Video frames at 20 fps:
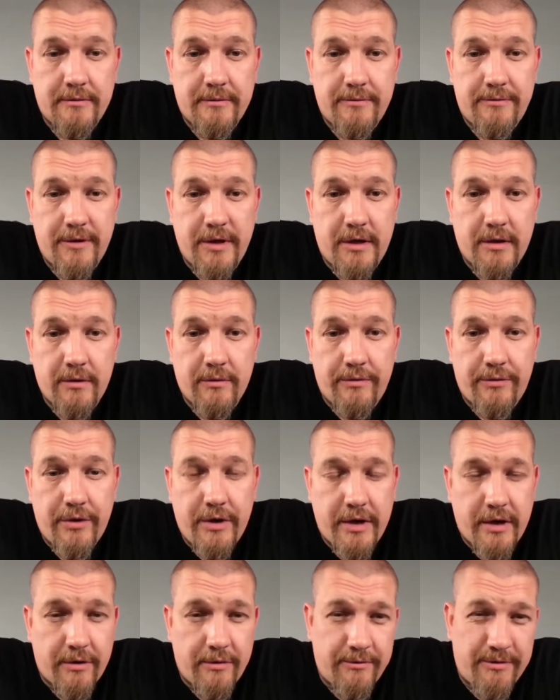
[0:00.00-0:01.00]
figure of
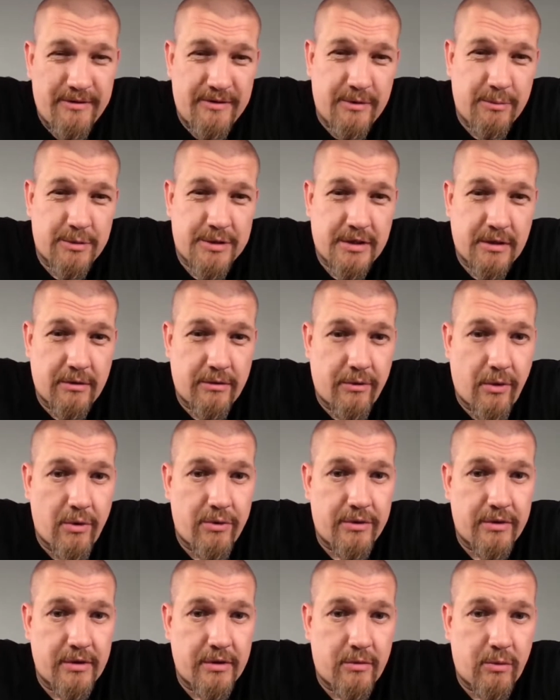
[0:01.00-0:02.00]
350%
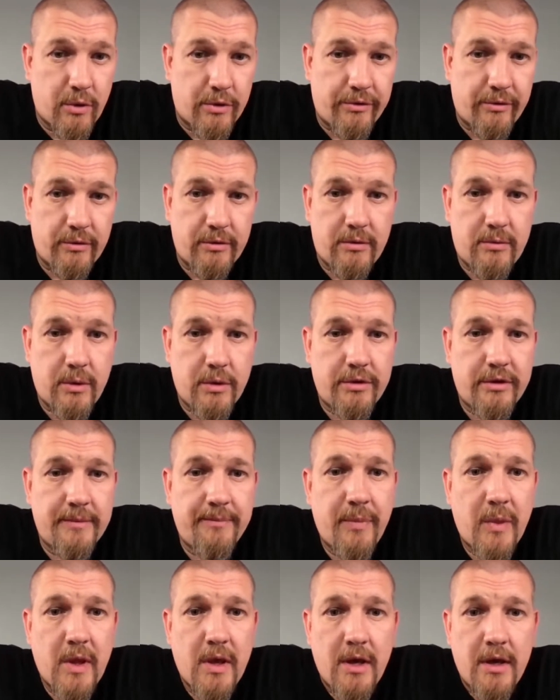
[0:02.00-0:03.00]
growth quarter on quarter.